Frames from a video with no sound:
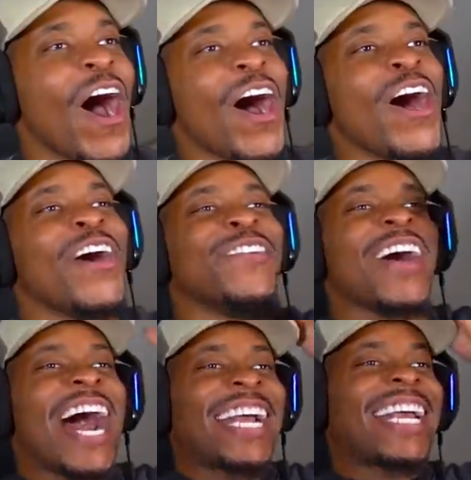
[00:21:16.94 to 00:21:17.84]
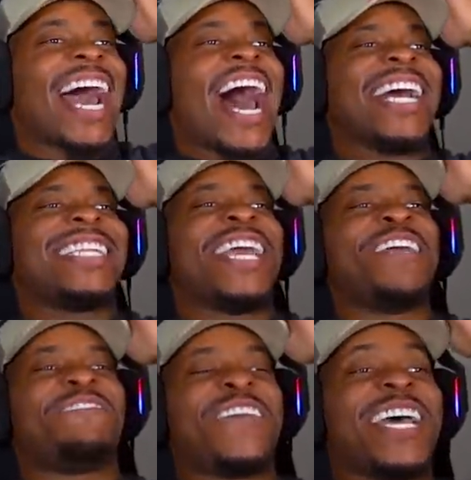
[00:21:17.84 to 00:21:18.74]
Oh my God,
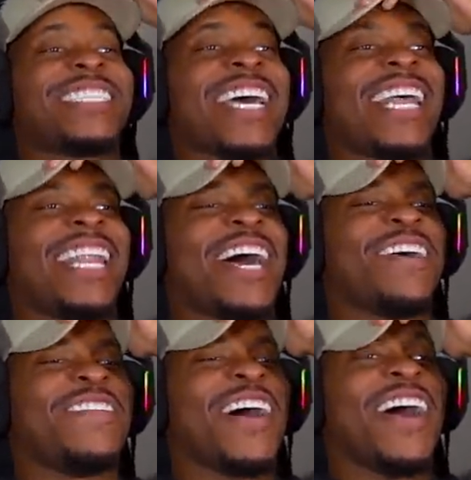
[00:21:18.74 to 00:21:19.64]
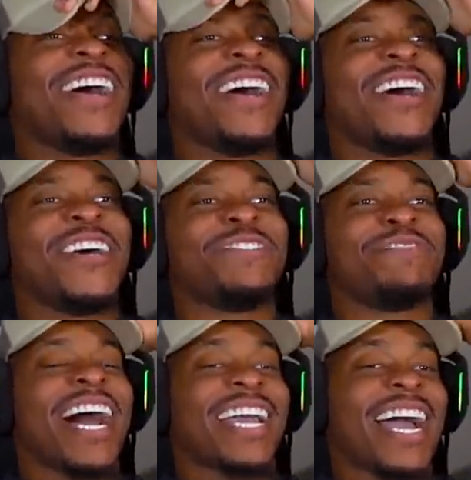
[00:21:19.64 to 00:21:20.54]
defense, I love y'all. Oh
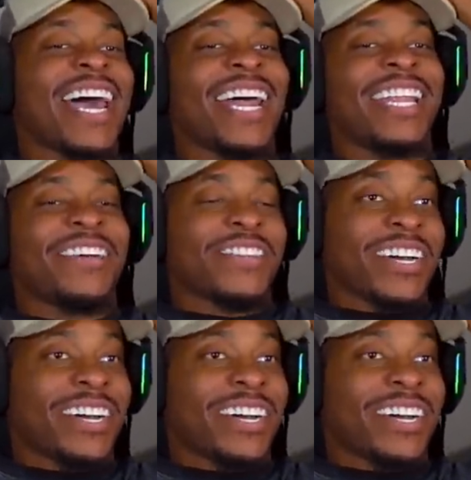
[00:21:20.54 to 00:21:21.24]
my God, I love y'all.